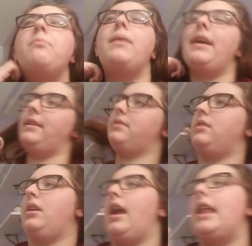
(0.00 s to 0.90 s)
But
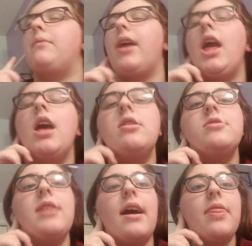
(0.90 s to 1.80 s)
anyway,
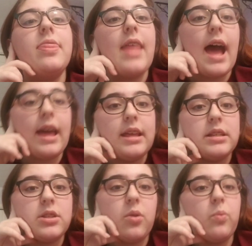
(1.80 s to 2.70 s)
so yeah, that
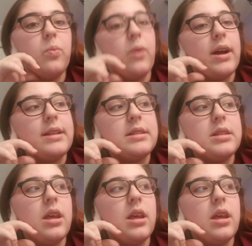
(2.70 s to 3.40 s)
is what